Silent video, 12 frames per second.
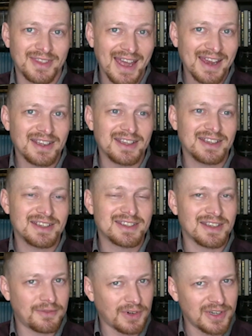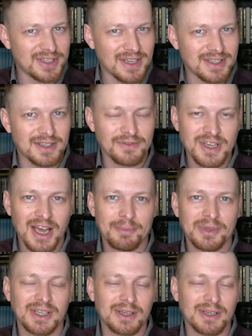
that is a very sensitive topic,